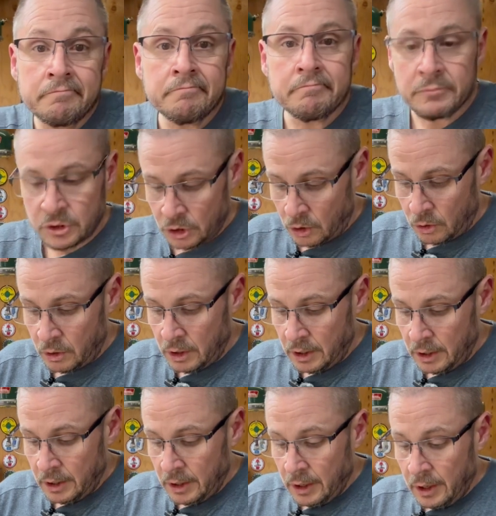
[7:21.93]
So
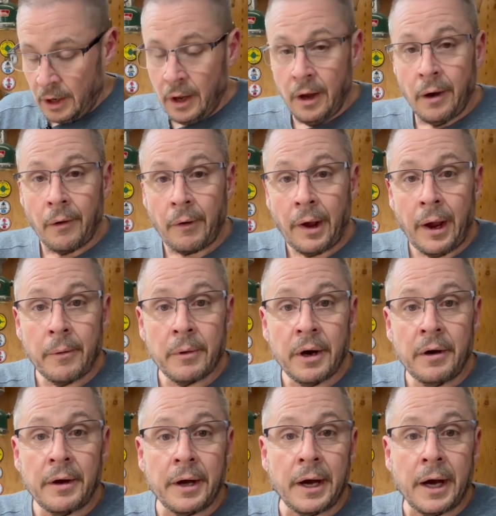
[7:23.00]
okay,
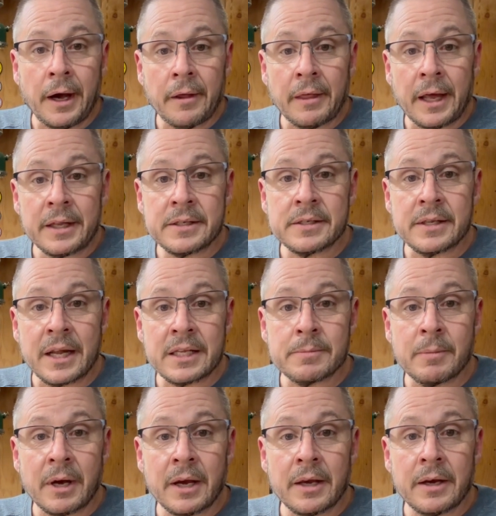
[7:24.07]
well, that's
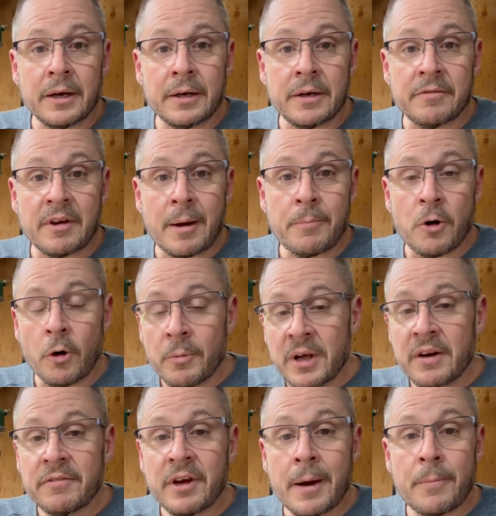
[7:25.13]
my homemade
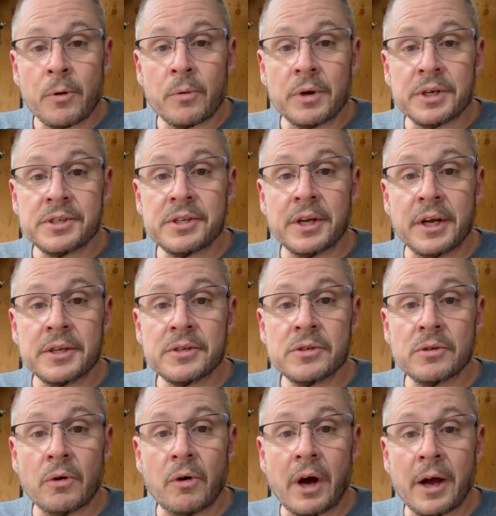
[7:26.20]
Evaporust test.
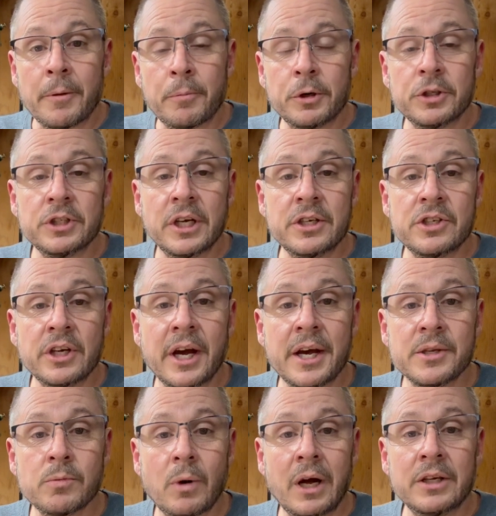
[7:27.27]
So I appreciate you
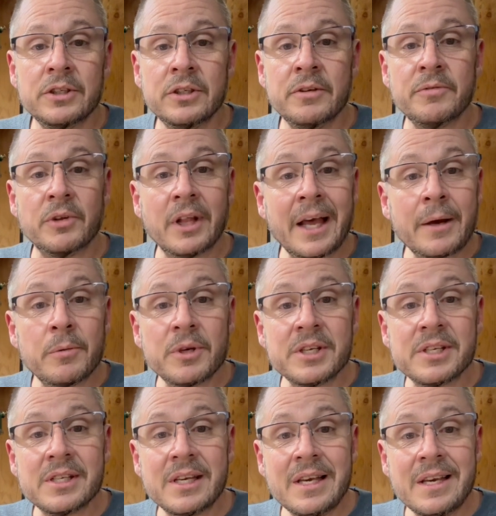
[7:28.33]
guys watching. If you like what you
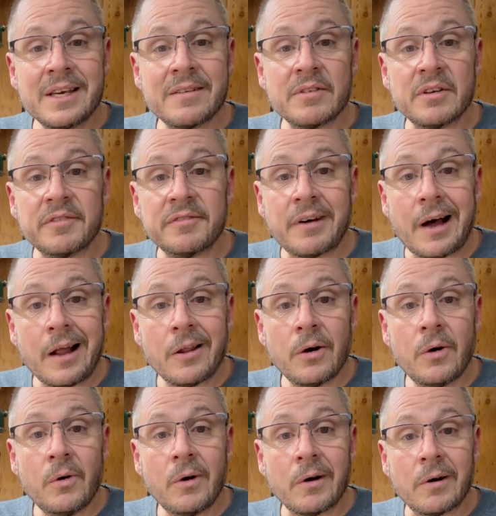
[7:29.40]
see, give it a
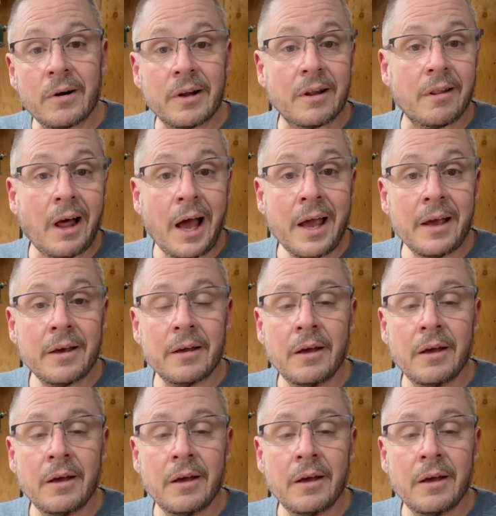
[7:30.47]
follow or a like.